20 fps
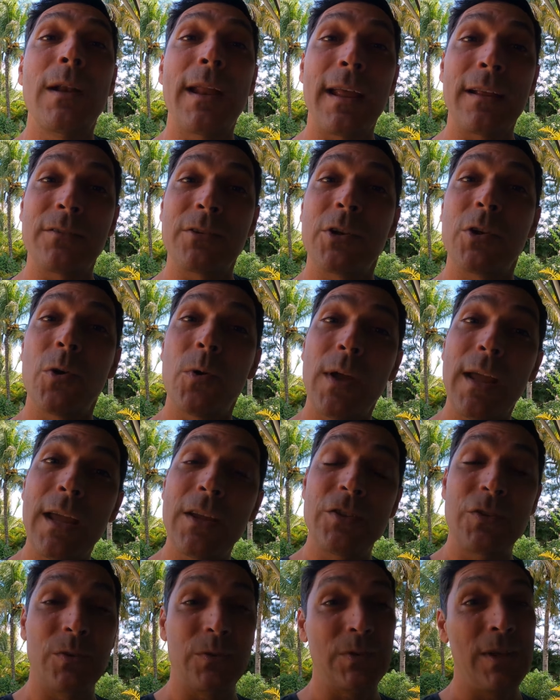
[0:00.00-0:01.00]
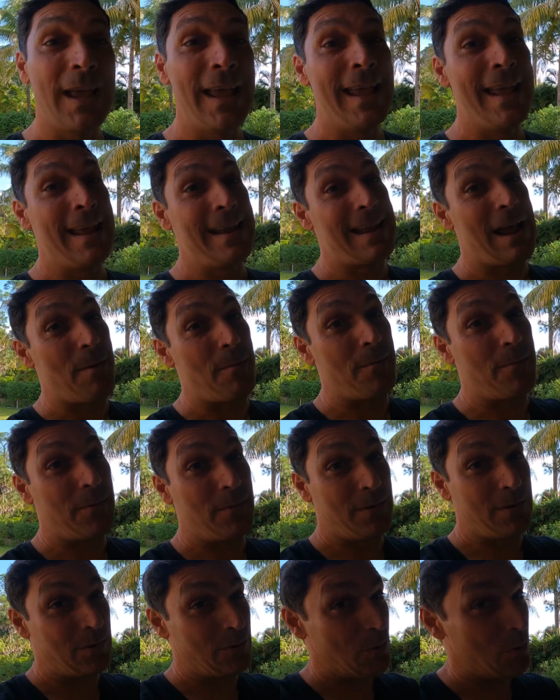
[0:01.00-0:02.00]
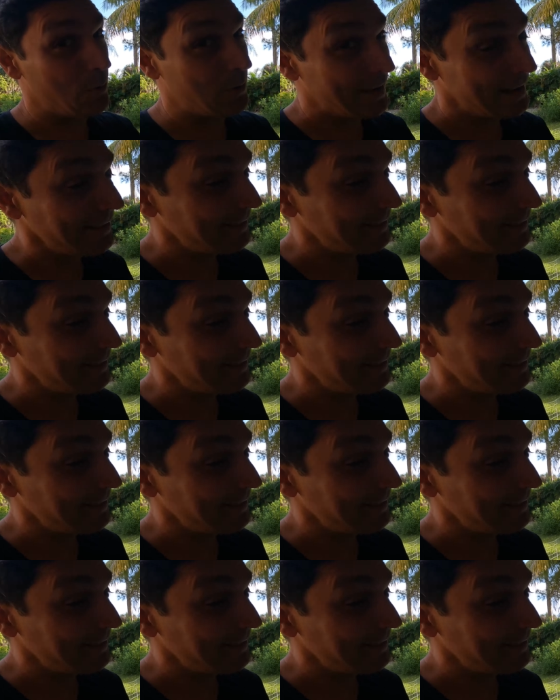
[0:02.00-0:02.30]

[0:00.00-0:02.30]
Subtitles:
electrical issues. Now look